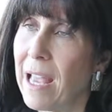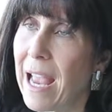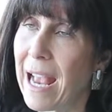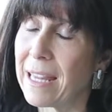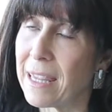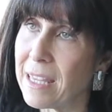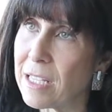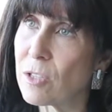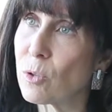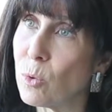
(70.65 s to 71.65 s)
And
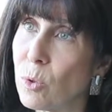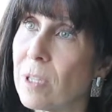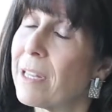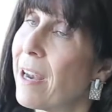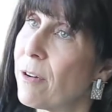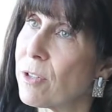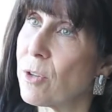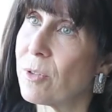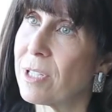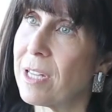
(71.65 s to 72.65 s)
this school at
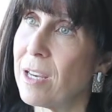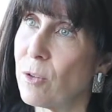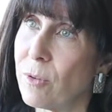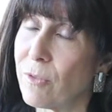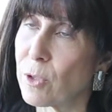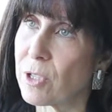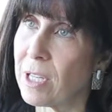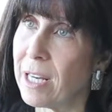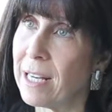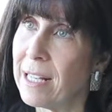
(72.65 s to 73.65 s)
Arizona State
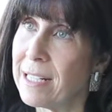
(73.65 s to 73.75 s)
University,